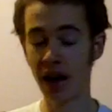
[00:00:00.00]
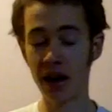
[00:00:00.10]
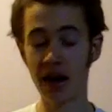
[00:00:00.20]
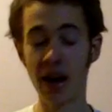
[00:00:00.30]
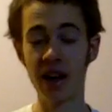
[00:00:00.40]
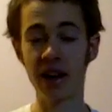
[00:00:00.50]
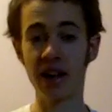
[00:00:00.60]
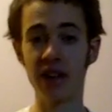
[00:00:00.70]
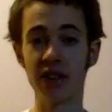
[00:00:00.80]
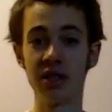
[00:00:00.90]
I, I
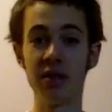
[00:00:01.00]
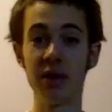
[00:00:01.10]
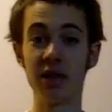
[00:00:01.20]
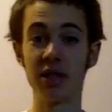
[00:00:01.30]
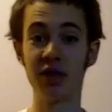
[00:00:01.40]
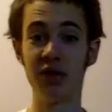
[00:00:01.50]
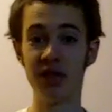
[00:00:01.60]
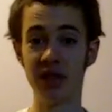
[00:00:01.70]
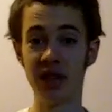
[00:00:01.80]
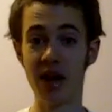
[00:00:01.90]
kind of see myself
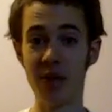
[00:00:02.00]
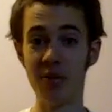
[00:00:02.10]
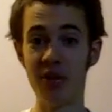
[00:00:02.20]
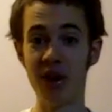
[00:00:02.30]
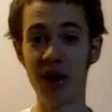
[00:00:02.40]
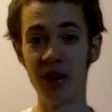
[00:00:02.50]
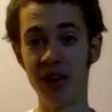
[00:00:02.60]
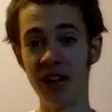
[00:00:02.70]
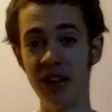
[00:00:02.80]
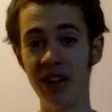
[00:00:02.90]
as a
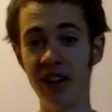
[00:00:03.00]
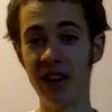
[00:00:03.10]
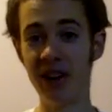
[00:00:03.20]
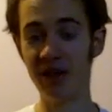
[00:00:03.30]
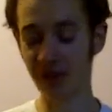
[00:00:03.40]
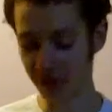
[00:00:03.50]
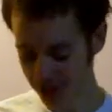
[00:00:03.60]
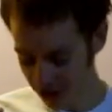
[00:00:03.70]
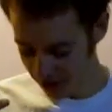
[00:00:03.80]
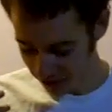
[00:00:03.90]
librarian of,
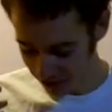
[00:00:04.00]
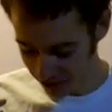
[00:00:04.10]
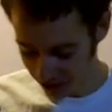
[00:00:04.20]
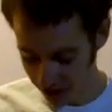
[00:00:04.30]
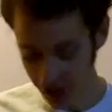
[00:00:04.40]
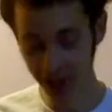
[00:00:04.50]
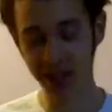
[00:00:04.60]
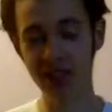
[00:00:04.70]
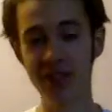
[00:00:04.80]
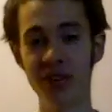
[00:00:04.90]
of all
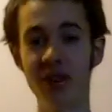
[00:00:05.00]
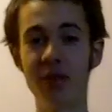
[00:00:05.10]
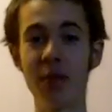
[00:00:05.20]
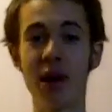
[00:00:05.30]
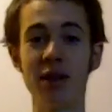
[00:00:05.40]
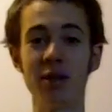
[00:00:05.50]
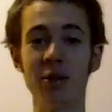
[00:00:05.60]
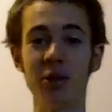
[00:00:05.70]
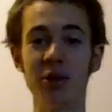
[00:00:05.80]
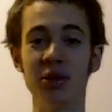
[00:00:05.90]
these different
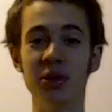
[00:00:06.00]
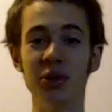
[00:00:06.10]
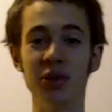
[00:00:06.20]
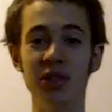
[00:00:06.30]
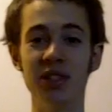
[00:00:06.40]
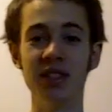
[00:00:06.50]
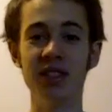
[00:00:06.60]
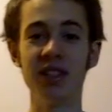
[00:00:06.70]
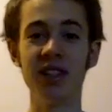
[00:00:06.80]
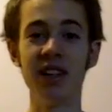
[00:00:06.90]
possible
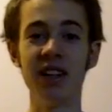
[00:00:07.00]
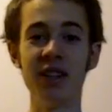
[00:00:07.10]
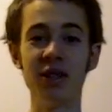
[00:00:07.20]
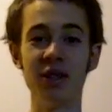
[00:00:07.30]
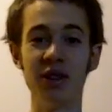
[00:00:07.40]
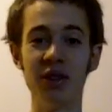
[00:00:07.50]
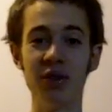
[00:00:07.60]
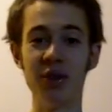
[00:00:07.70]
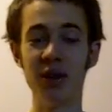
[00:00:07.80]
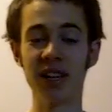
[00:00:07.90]
solutions. So
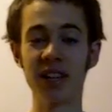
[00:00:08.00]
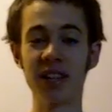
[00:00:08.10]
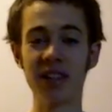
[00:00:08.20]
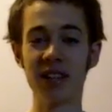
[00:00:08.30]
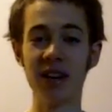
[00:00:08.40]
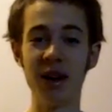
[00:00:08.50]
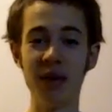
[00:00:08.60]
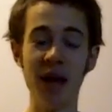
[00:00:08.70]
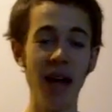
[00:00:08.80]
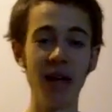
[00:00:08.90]
if you want to
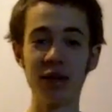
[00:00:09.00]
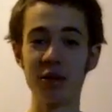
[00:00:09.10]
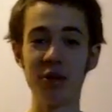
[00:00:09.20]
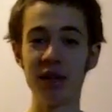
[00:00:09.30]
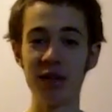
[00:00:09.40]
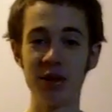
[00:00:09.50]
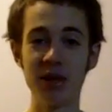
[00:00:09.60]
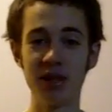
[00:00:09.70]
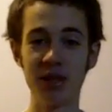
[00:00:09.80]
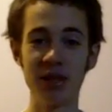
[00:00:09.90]
come ask me a
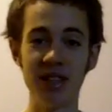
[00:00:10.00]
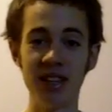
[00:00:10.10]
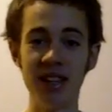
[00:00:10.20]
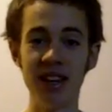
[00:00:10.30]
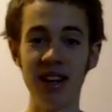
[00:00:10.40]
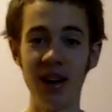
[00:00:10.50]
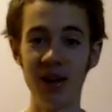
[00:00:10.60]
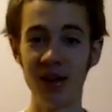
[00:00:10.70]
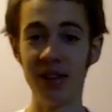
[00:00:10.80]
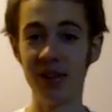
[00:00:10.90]
question,
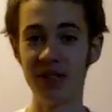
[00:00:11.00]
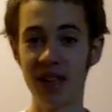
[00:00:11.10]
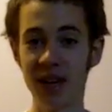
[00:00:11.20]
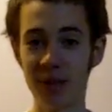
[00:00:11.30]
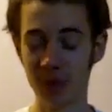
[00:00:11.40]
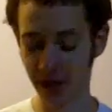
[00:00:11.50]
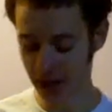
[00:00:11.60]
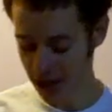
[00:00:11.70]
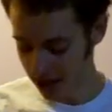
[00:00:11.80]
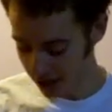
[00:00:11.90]
I would love to help with
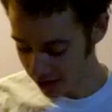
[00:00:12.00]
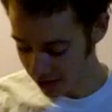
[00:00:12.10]
that.